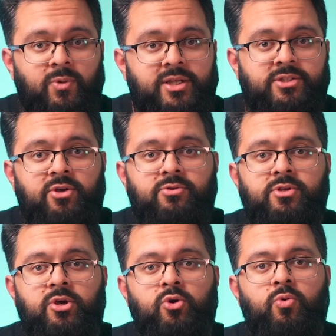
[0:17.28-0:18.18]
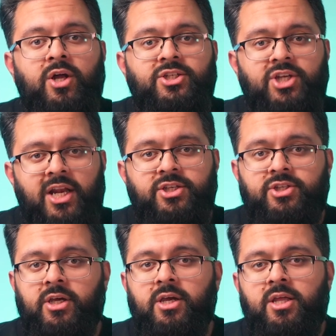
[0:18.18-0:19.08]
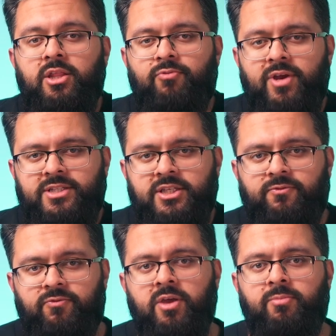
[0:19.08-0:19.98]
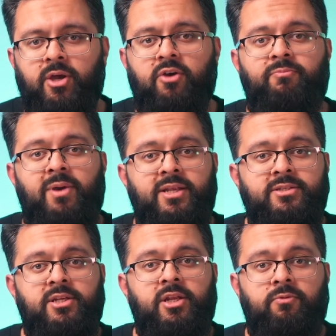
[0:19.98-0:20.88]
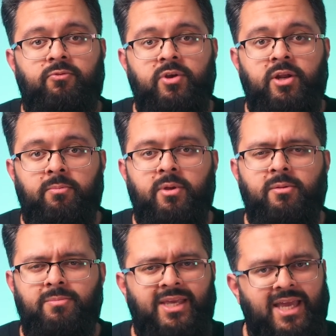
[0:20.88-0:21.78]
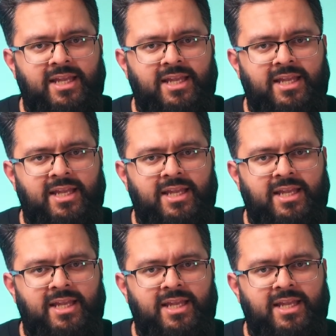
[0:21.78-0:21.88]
as well as those who are challenging the racist framing of Palestinian freedom being